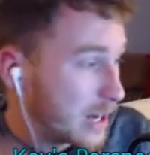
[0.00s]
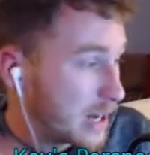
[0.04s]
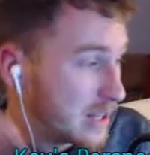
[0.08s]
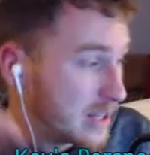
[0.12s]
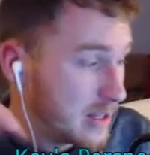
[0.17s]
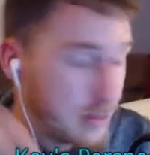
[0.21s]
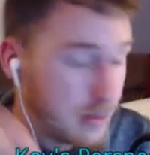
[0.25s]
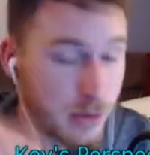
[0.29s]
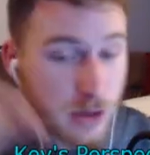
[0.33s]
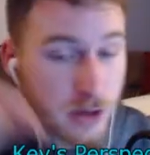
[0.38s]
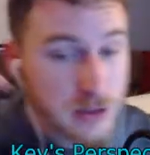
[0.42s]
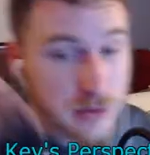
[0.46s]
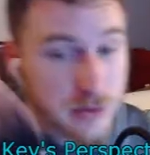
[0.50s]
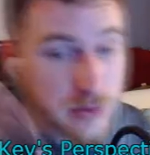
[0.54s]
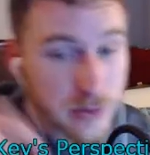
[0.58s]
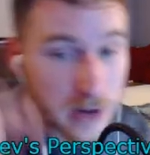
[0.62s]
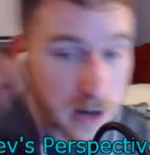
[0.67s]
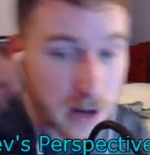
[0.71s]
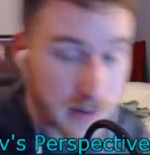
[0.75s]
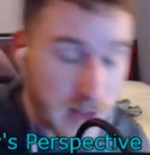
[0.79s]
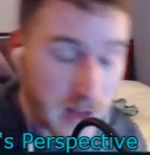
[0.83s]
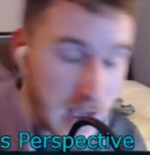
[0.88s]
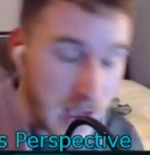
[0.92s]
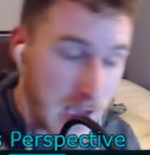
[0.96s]
probably the most
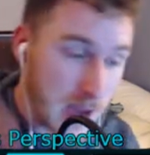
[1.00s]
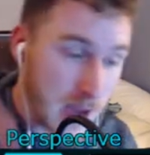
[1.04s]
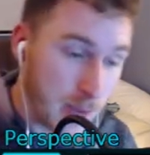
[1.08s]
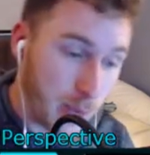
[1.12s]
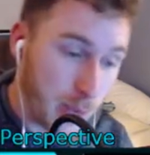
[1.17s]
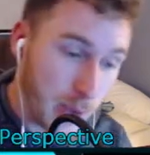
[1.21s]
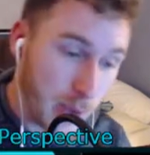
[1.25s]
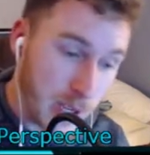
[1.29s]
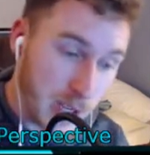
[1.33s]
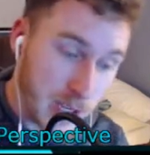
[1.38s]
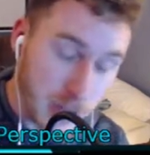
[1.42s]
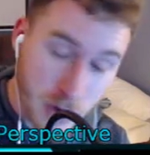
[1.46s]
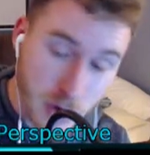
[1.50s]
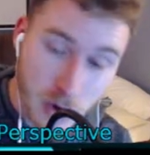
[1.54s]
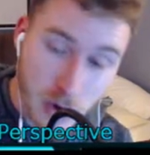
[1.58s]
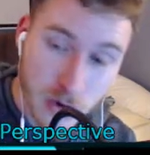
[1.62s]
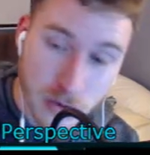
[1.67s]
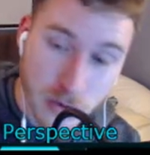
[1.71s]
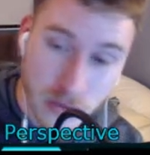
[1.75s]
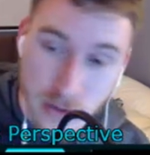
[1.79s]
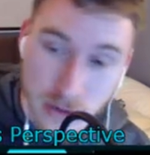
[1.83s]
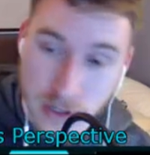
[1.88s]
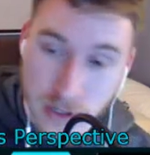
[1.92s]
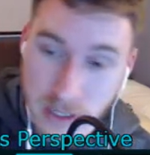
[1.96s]
fun I've had playing Call
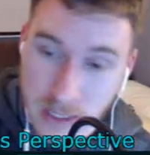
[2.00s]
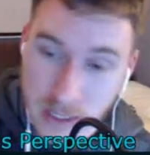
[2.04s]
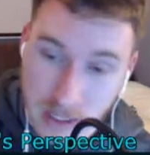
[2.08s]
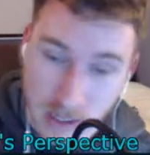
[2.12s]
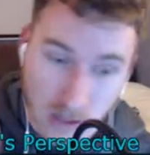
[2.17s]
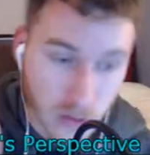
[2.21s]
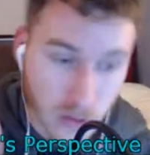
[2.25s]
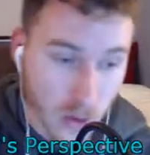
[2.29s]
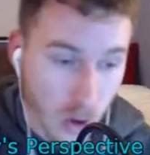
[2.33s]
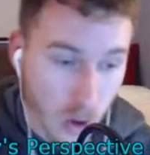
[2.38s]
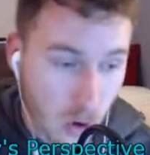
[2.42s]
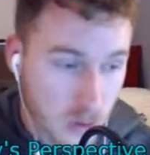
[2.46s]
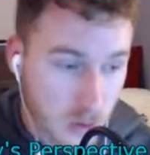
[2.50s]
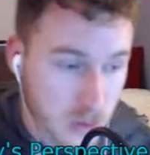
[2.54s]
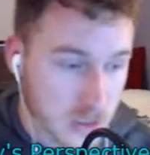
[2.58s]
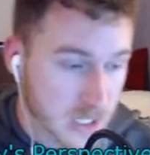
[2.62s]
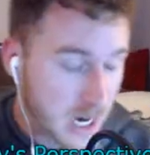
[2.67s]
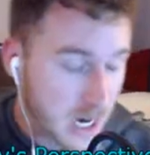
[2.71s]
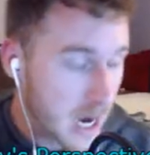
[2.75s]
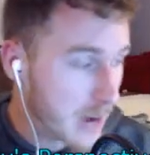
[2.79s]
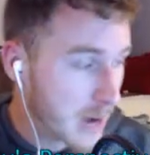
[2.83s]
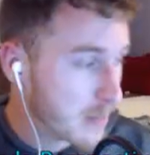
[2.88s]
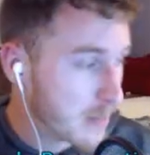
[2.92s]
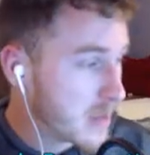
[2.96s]
of Duty in a long
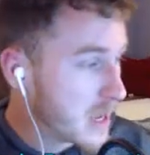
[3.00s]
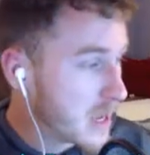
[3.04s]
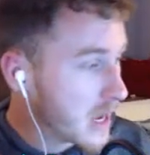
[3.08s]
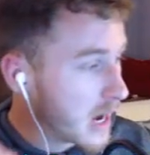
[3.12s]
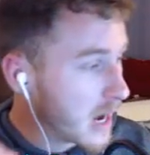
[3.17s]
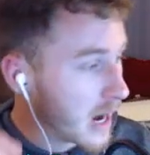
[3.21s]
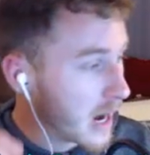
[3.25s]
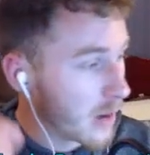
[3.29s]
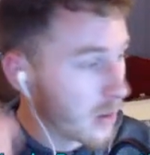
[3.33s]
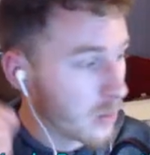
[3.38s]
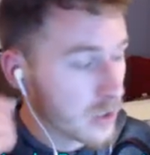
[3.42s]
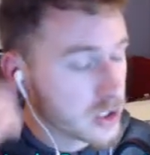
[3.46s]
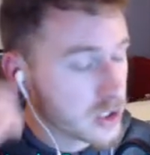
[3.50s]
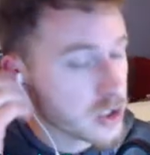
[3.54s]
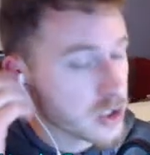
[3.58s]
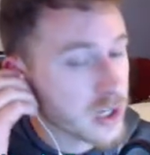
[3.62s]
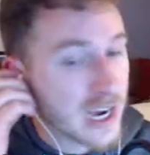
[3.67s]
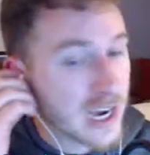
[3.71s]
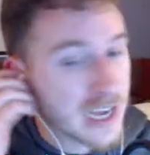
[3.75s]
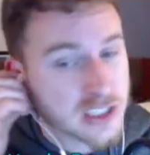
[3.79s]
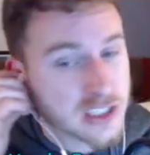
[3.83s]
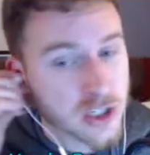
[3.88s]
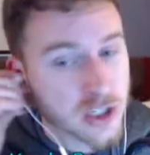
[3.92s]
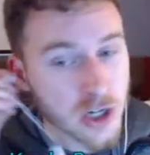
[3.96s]
time. I wish
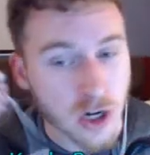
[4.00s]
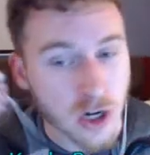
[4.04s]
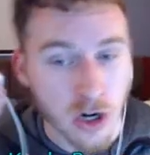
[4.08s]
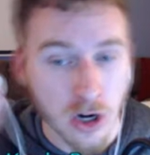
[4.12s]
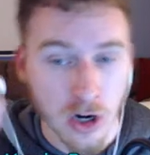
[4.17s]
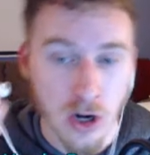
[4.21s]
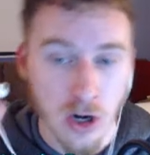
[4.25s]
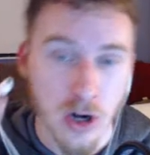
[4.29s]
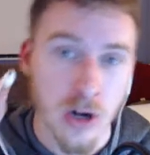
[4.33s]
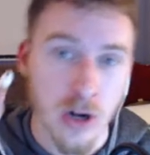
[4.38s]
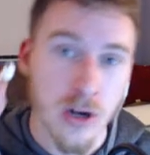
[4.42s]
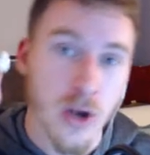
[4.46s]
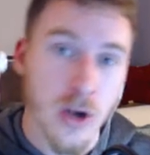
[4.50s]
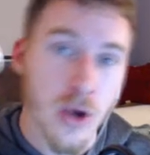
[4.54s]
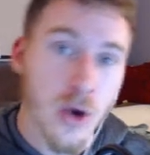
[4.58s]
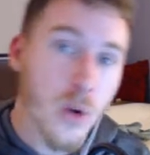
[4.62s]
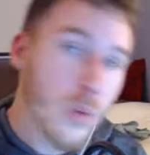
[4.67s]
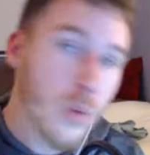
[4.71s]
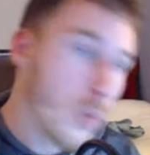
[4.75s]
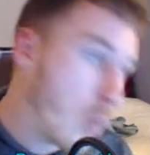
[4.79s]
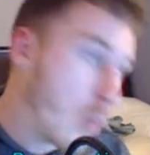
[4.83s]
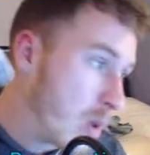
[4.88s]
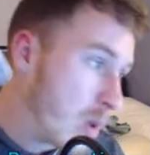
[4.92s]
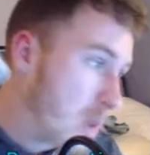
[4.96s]
you guys could have heard
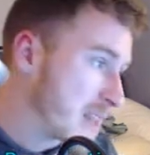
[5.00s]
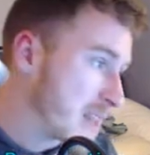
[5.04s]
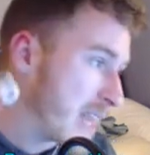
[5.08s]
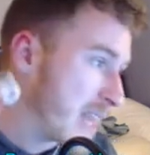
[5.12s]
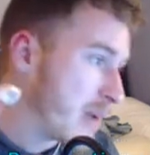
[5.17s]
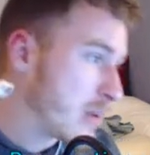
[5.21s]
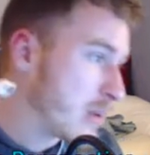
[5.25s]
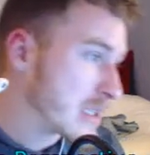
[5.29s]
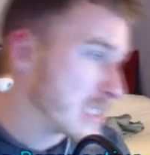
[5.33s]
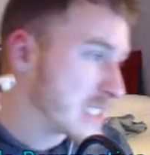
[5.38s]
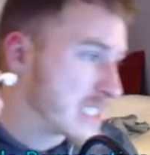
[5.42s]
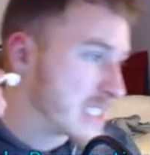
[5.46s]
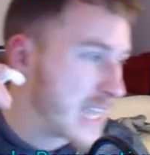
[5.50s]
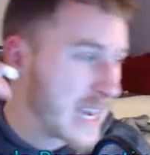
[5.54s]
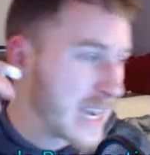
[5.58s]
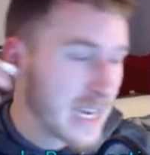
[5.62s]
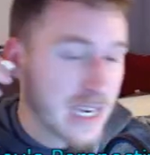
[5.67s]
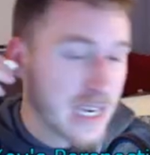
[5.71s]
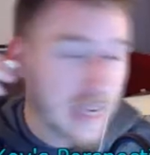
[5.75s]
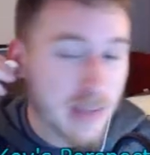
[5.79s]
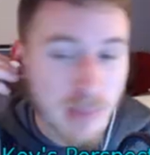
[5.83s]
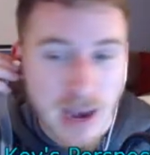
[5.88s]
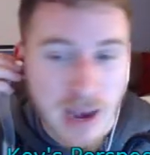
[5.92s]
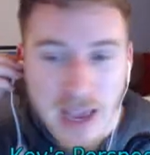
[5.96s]
what they were
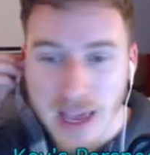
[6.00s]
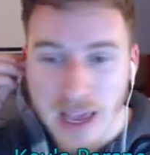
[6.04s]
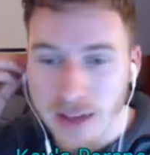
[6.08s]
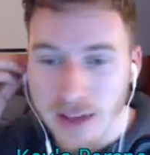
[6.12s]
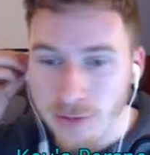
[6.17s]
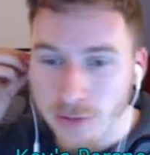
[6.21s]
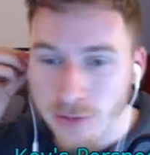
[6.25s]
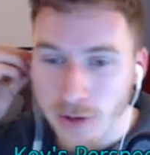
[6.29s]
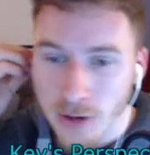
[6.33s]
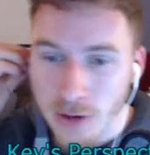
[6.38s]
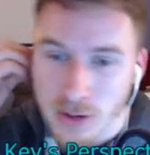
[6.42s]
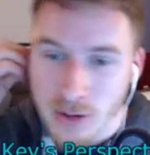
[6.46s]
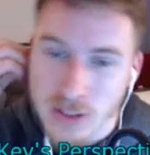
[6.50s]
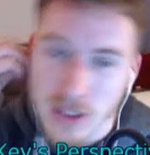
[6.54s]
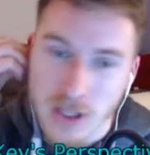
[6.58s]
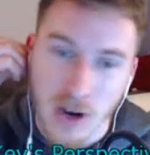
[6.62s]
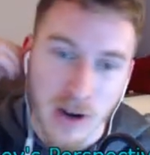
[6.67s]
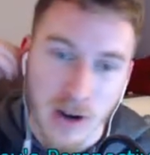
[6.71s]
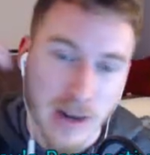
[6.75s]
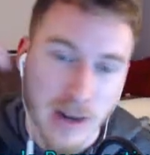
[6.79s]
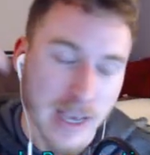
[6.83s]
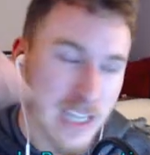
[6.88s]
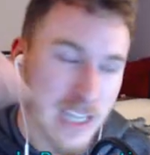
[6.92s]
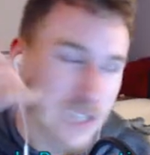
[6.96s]
saying in my headphones
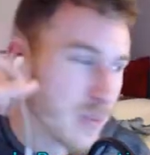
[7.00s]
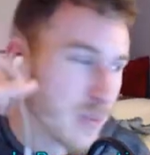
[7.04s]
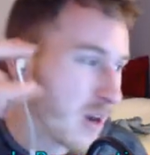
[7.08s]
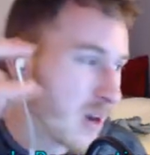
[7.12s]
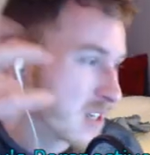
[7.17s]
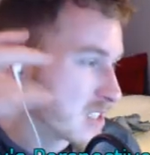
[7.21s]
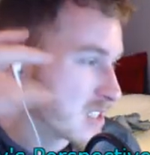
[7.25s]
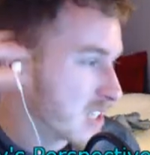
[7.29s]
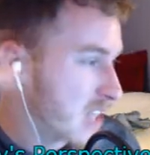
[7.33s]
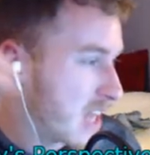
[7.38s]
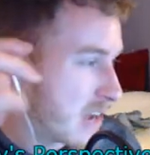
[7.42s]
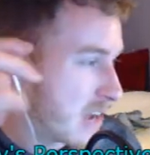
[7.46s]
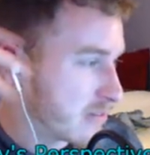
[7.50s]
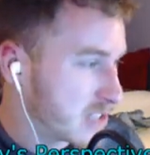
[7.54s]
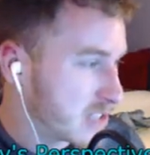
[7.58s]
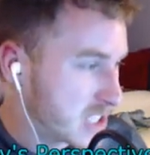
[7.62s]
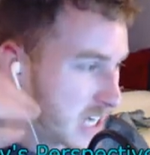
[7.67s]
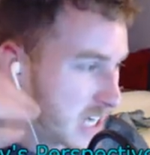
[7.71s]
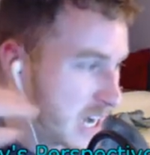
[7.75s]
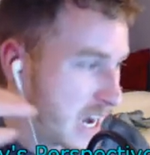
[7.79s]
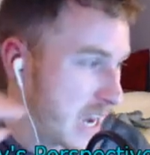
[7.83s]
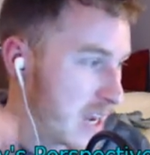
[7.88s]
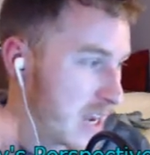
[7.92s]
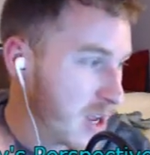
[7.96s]
on Xbox Live
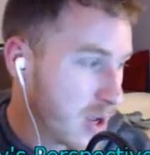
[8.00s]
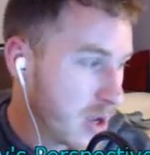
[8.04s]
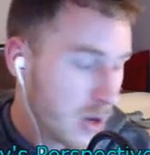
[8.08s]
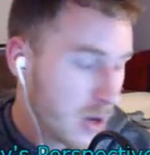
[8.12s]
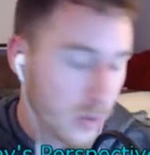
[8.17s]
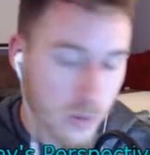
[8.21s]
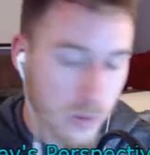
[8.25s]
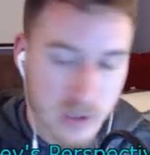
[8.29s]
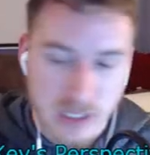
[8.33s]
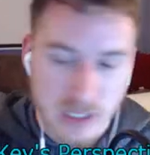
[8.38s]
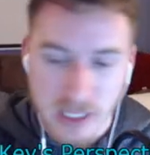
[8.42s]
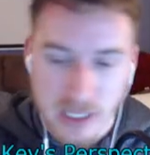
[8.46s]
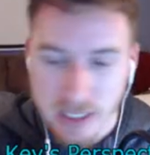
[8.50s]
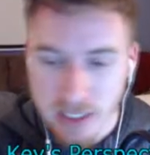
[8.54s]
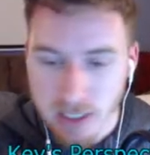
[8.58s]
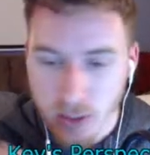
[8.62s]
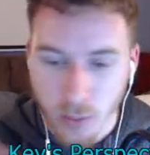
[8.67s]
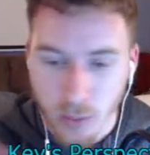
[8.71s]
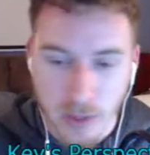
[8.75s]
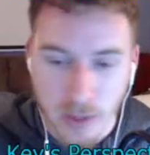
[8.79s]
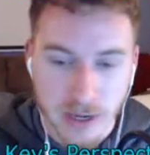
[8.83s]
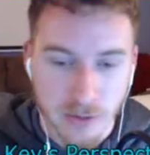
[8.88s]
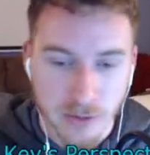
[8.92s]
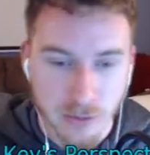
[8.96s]
chat. Once I get
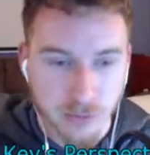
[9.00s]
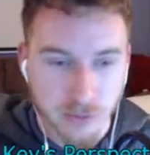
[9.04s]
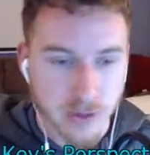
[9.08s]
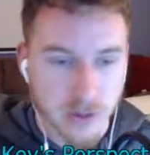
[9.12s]
a way to